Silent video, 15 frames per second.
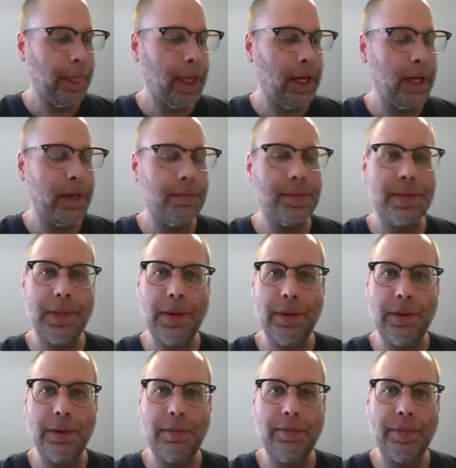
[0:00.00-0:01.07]

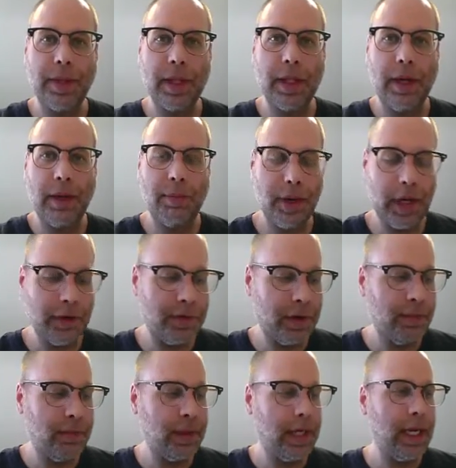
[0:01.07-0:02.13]

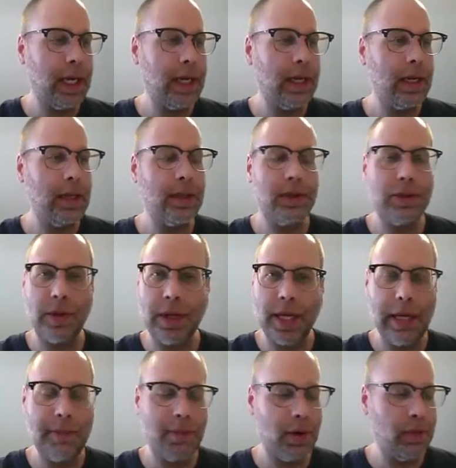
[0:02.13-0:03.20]
Preferably, the
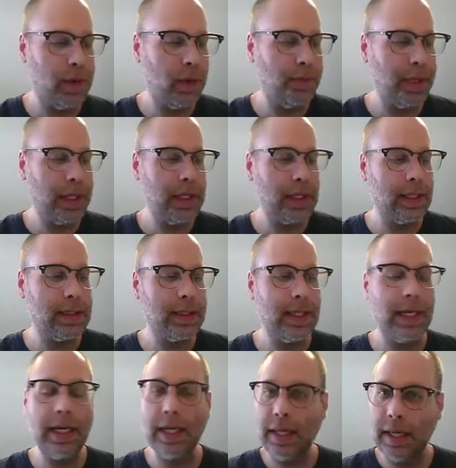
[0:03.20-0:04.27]
doorkeeper will be
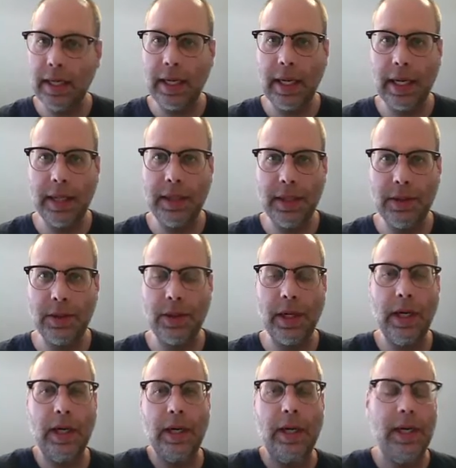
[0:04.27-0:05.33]
sitting at the
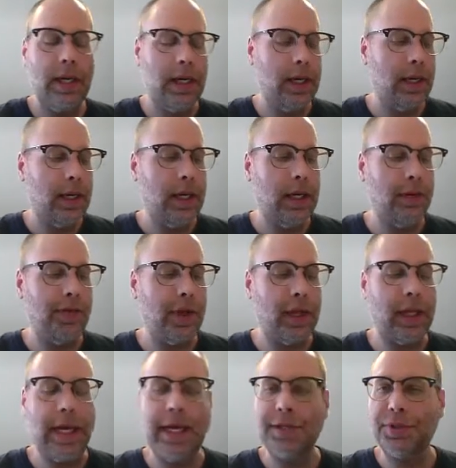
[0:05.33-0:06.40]
door of the
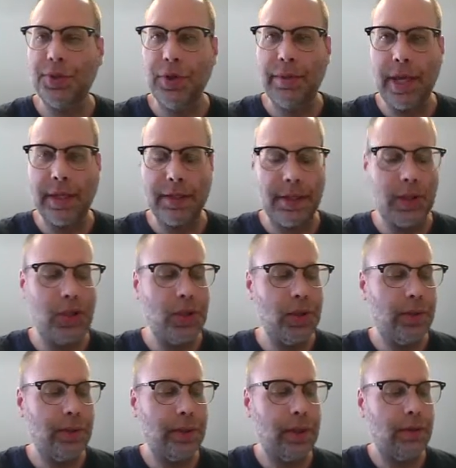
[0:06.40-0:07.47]
classroom as the
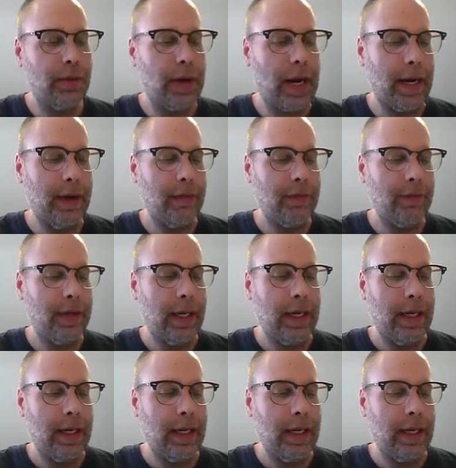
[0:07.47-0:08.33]
children arrive.